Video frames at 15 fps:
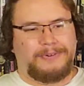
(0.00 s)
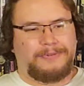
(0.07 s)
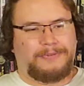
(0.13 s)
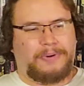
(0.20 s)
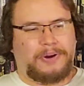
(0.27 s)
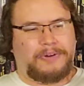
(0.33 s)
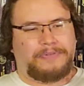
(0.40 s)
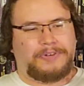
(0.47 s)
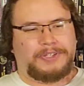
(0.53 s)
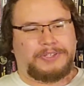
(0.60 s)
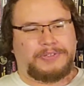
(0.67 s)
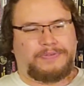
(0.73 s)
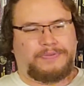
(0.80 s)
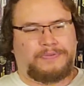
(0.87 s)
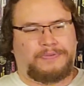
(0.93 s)
one of
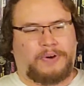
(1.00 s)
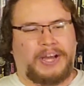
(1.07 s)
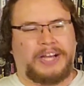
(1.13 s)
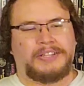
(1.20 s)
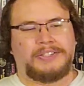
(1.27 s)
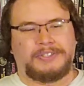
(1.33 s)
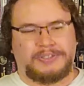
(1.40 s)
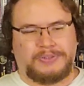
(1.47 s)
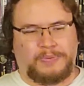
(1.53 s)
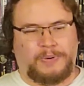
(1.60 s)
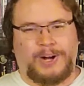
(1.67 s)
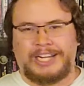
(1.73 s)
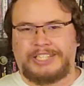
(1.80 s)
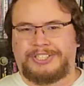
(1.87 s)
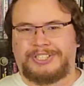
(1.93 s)
his friends
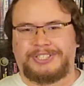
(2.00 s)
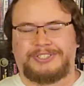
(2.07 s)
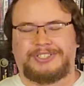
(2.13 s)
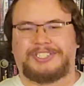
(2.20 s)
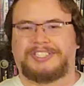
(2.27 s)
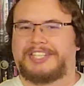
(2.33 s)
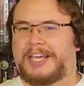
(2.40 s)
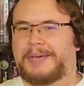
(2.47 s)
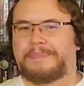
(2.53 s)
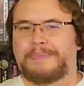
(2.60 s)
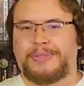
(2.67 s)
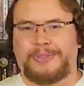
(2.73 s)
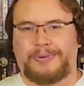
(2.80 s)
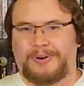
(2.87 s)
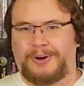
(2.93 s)
watches Deep
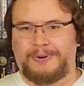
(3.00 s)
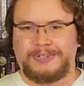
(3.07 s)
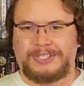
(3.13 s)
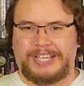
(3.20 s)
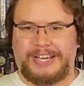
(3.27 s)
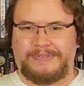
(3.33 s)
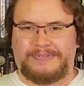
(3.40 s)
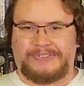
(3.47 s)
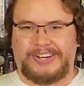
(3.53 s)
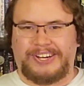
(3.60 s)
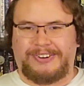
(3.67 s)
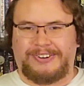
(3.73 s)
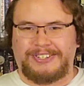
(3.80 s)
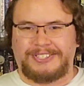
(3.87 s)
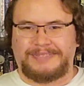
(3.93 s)
Throat every
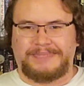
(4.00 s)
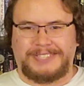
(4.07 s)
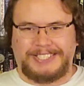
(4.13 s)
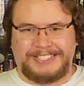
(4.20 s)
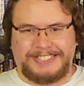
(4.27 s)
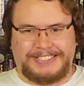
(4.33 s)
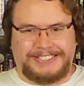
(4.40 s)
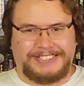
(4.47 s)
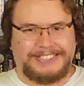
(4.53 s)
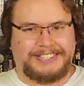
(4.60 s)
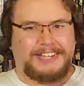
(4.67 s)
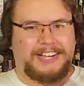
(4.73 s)
Christmas,